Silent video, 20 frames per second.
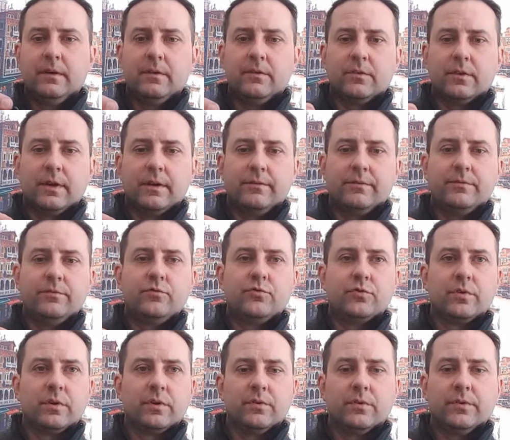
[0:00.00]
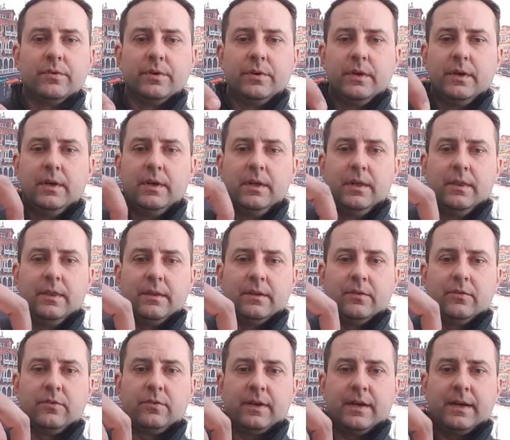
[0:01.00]
is I've drilled the
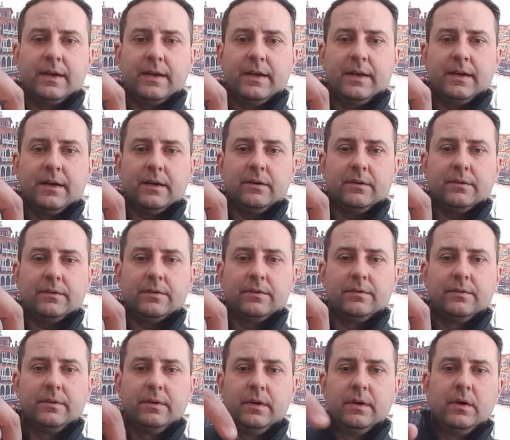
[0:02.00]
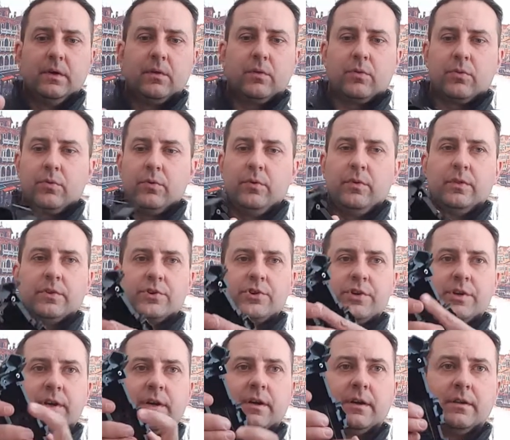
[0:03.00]
side out through the
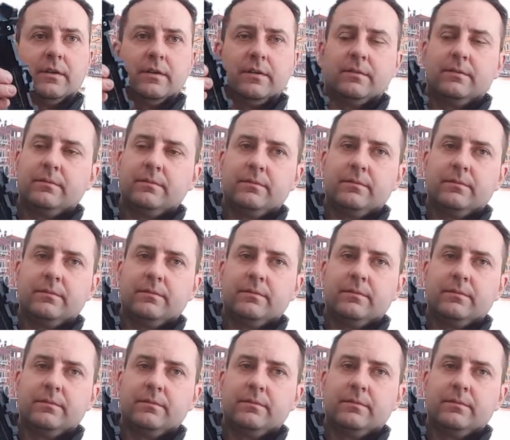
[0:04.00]
shell